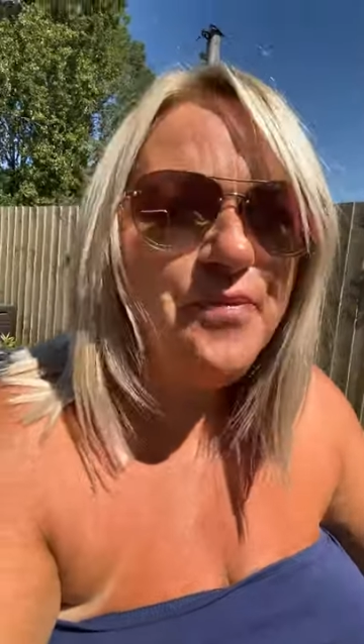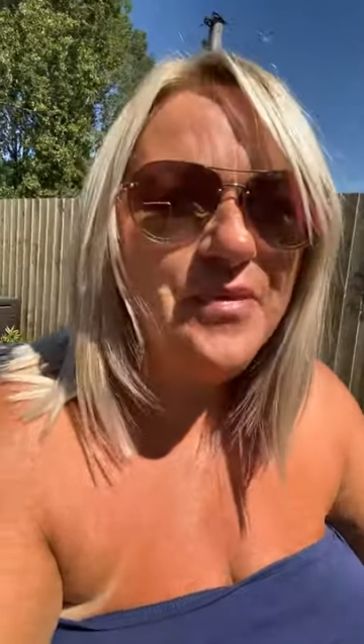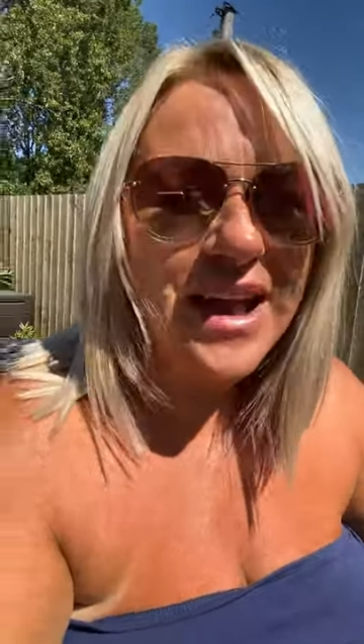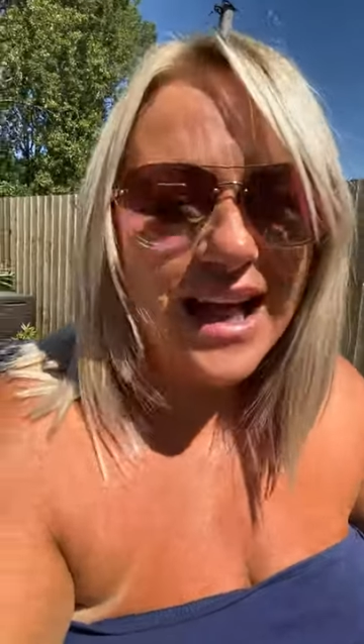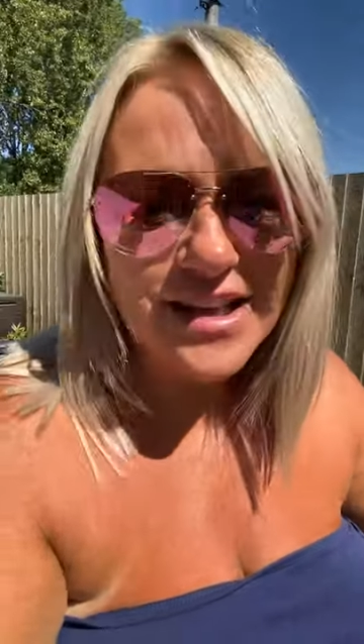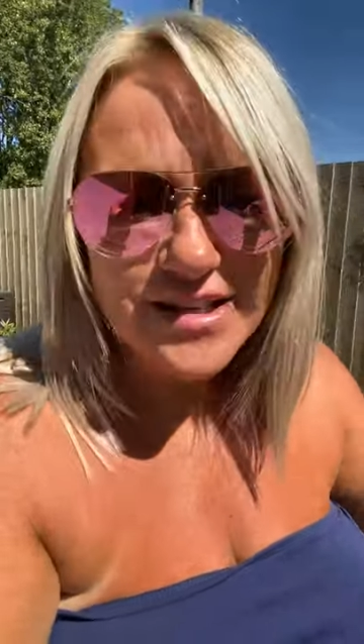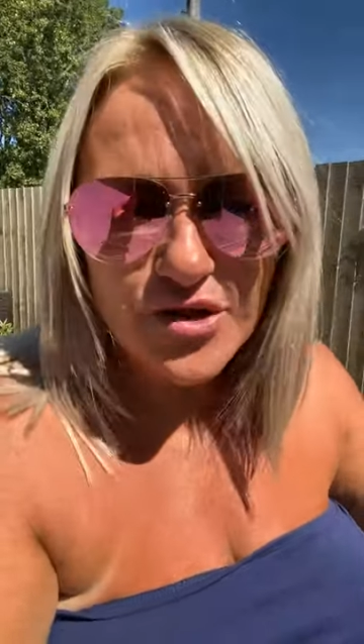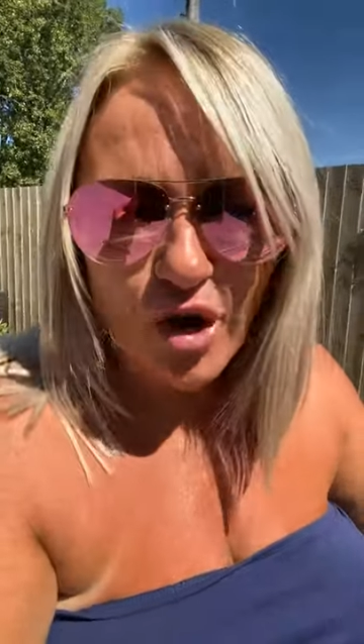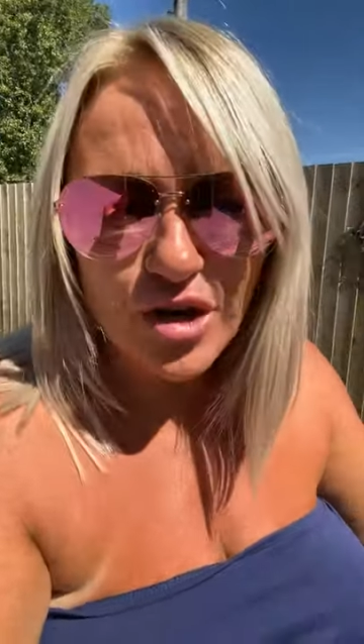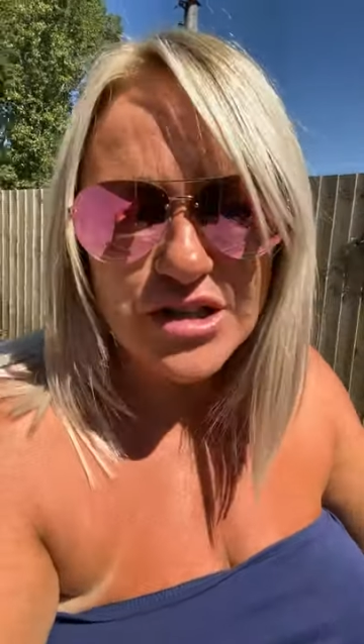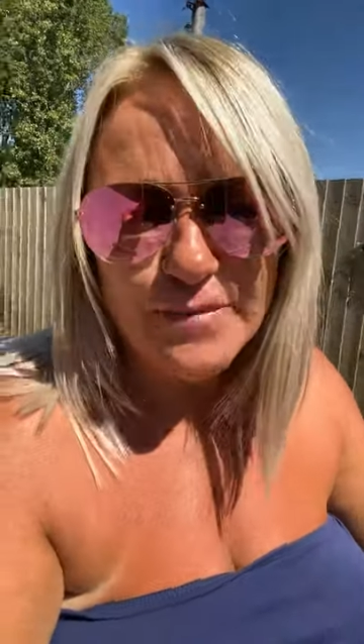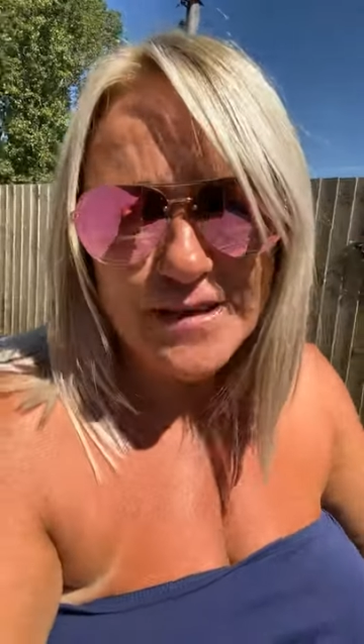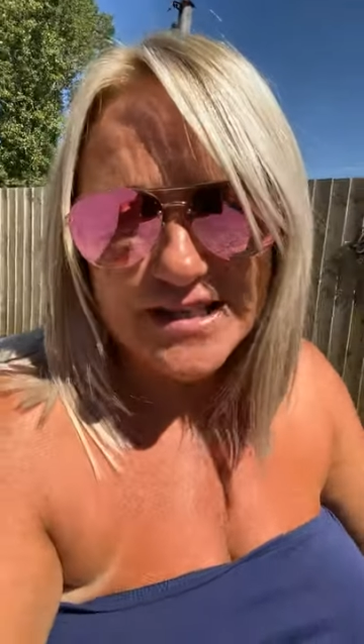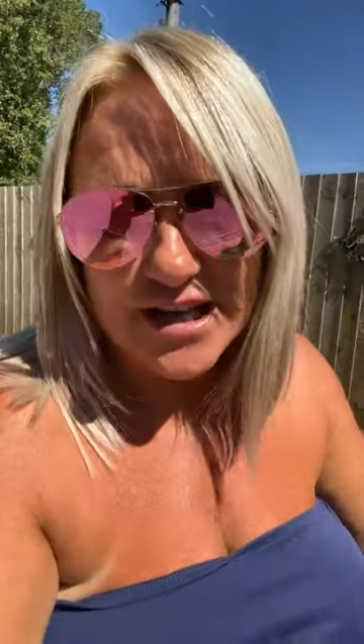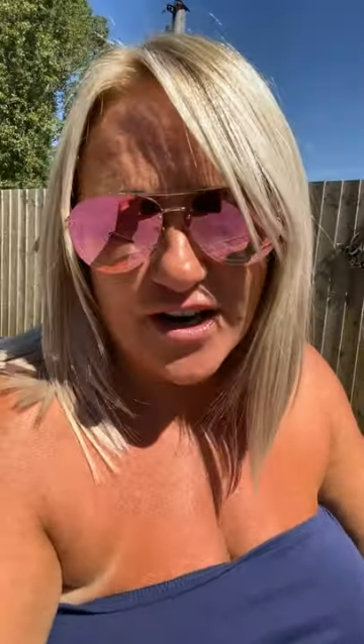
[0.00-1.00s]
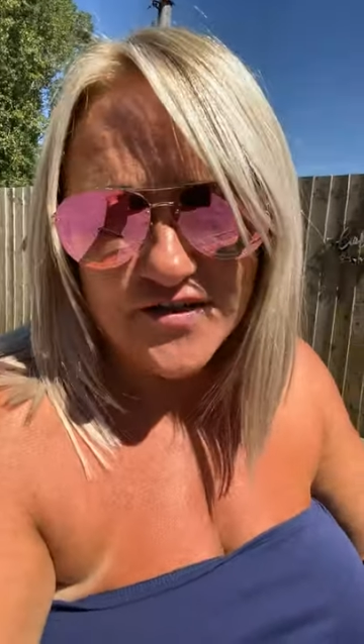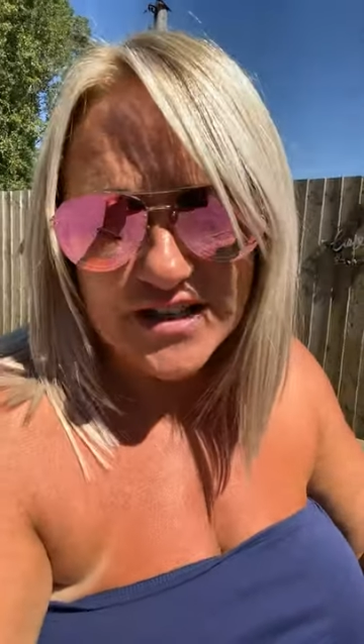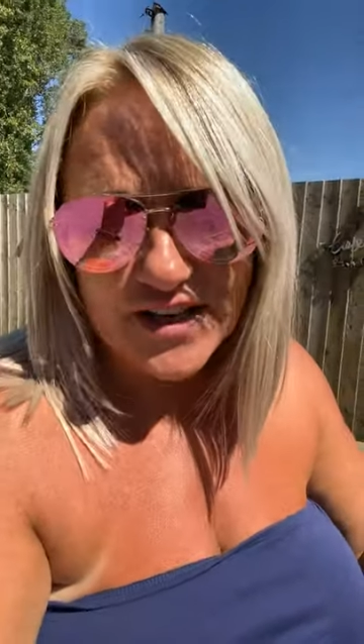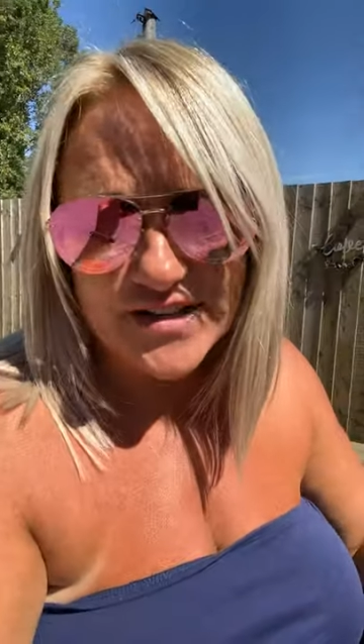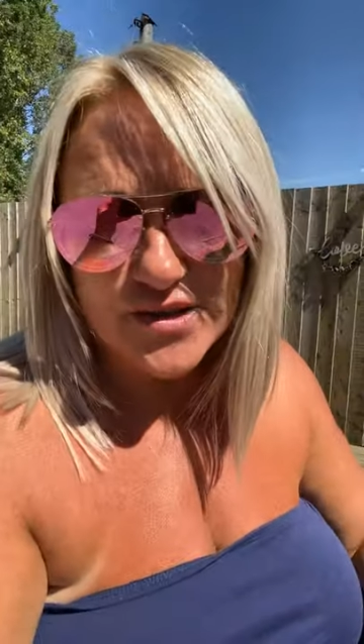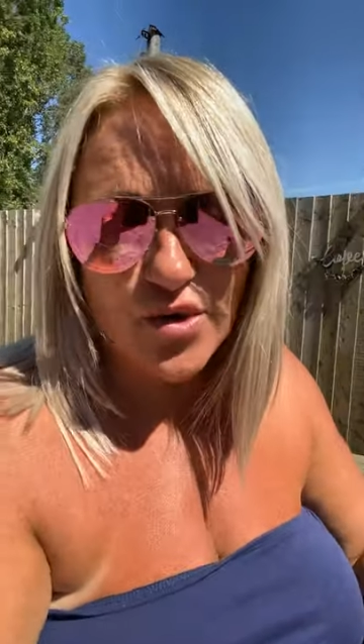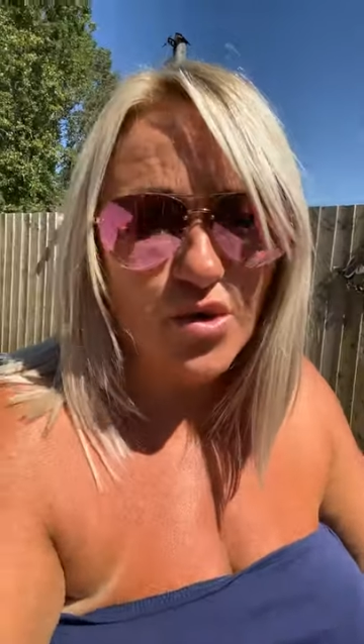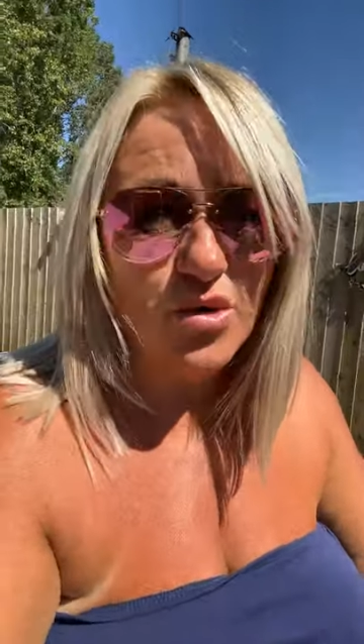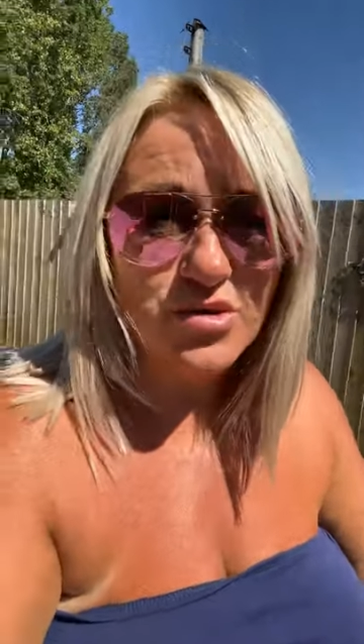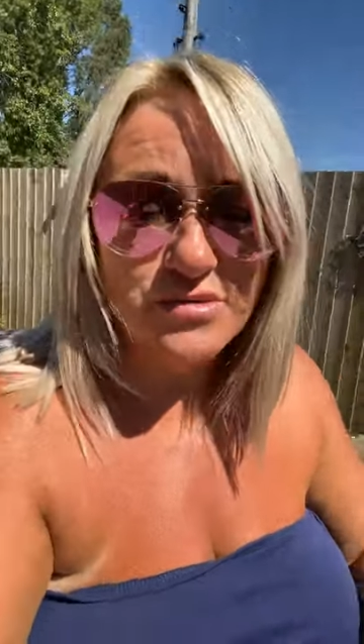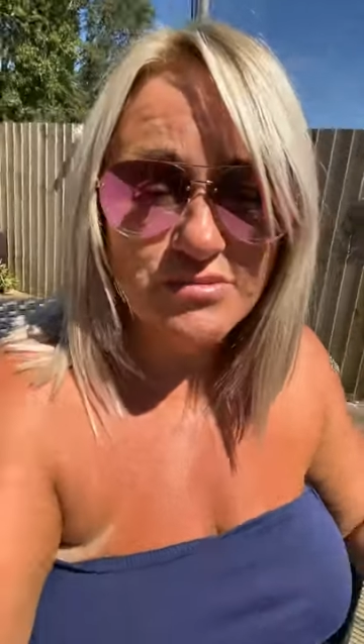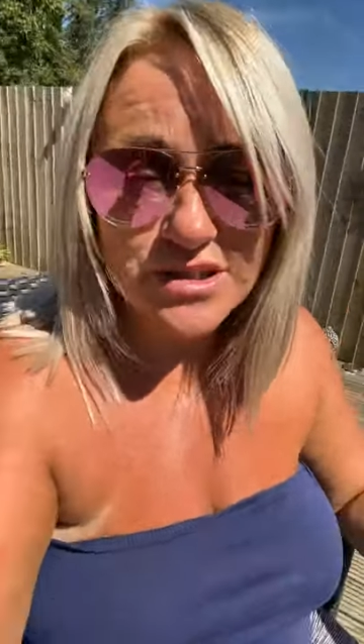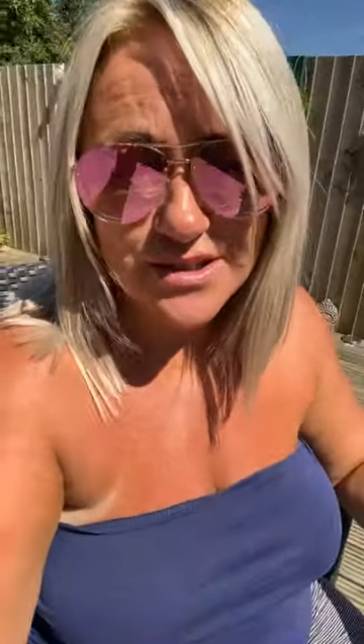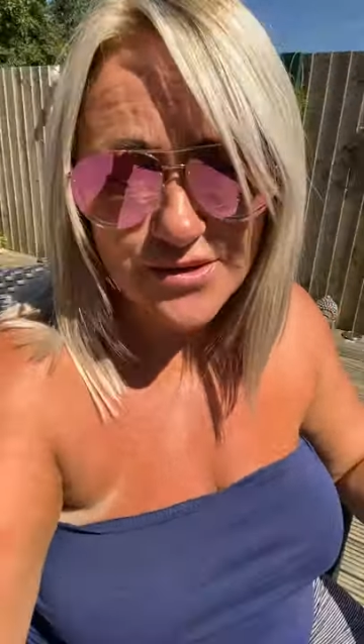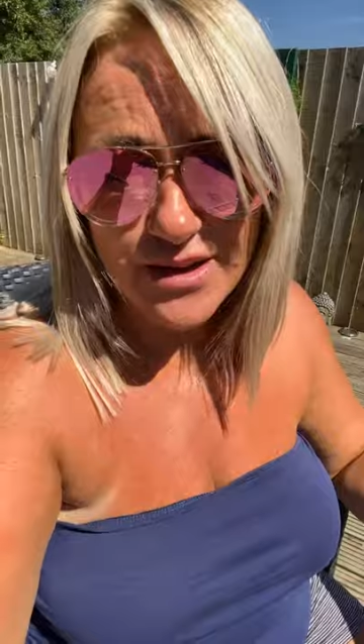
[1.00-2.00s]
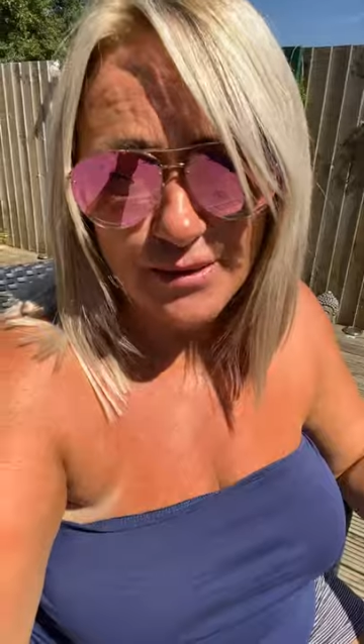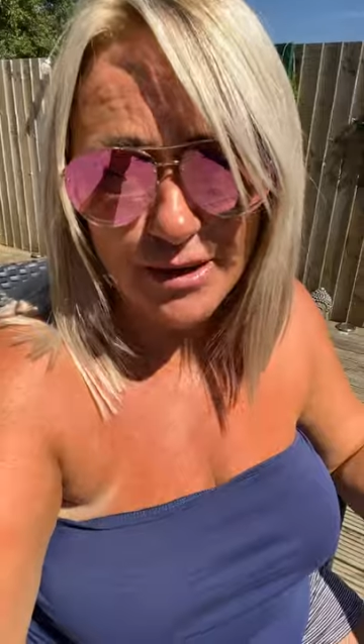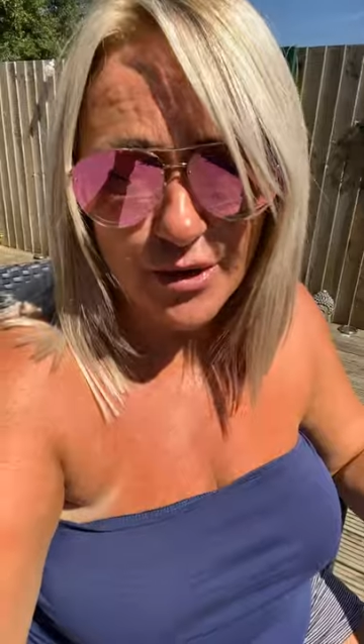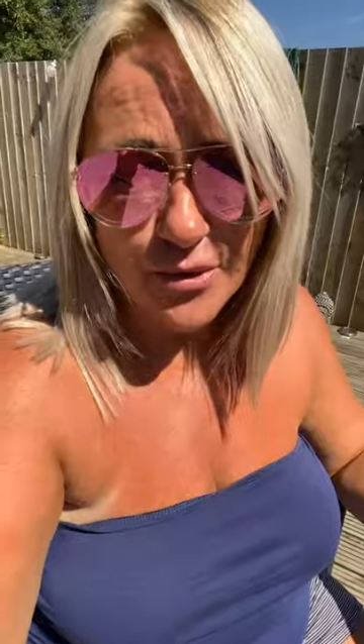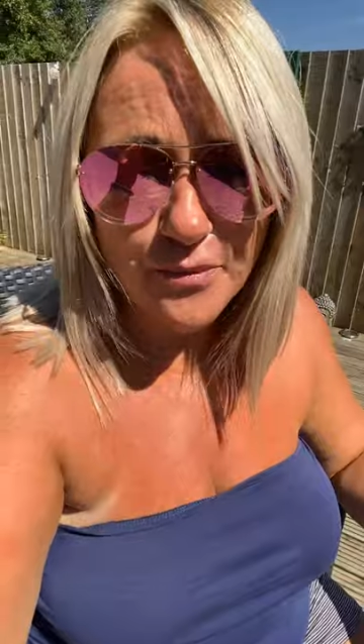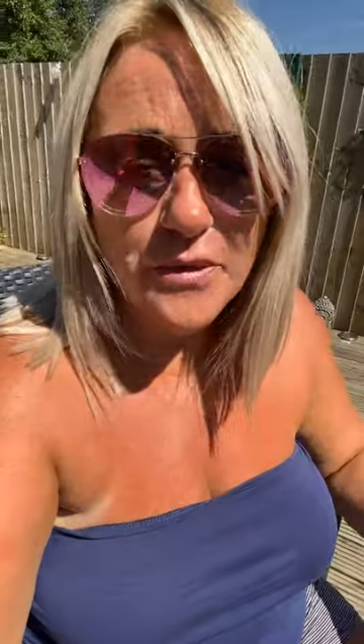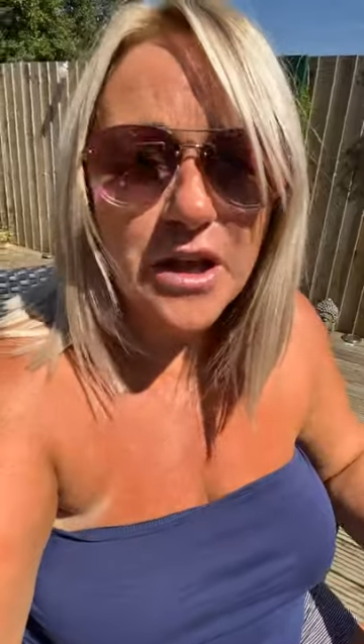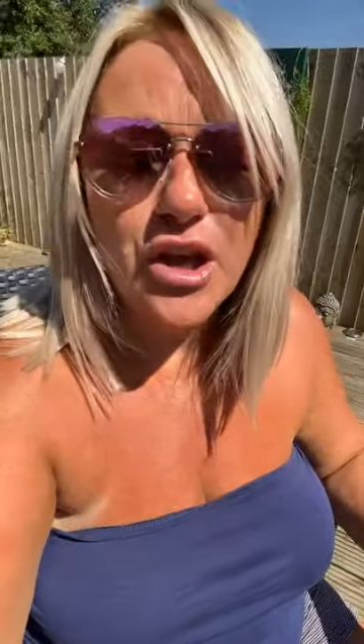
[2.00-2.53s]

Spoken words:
and it's got to be served ice cold. So there we go.